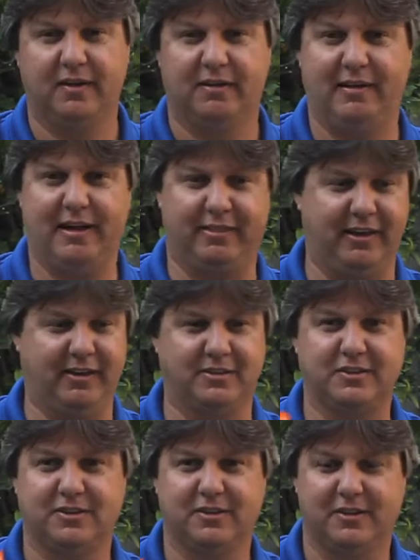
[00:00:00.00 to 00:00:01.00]
like
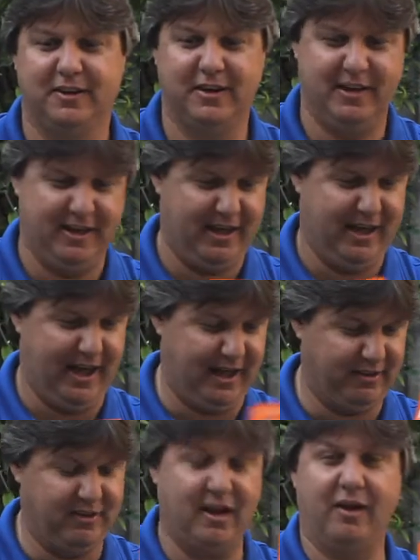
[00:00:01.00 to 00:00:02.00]
these.
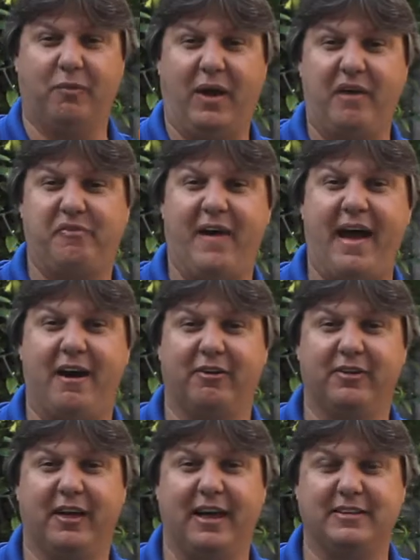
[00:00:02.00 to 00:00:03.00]
And what I found
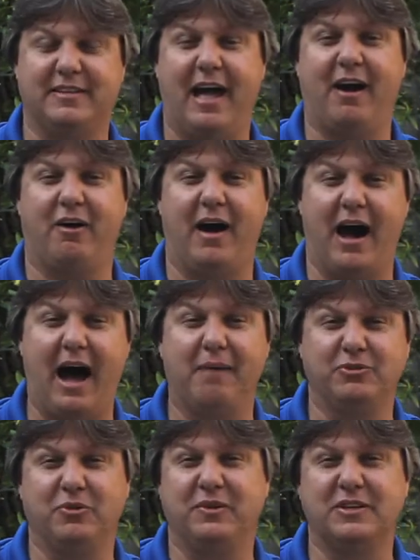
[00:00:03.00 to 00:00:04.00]
is now I'm
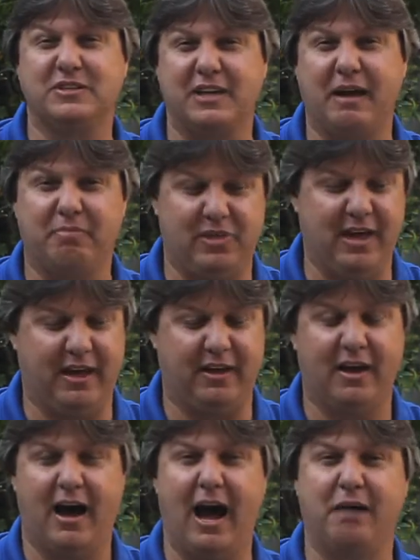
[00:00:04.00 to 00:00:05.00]
doing the same thing.
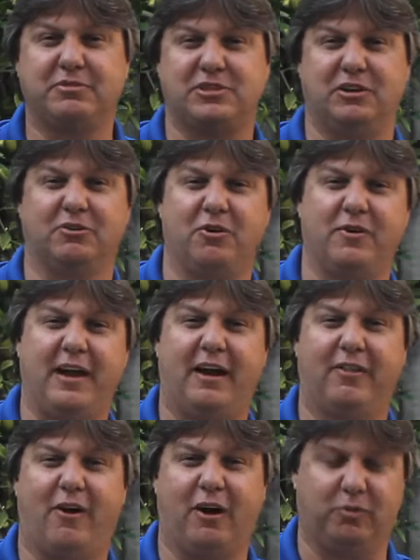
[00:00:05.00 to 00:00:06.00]
I'm still going down to
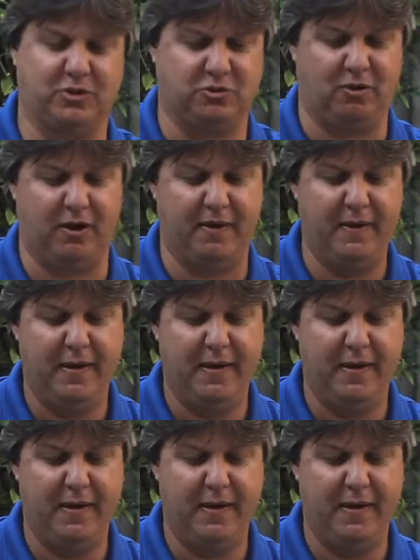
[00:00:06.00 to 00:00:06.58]
the hardware store.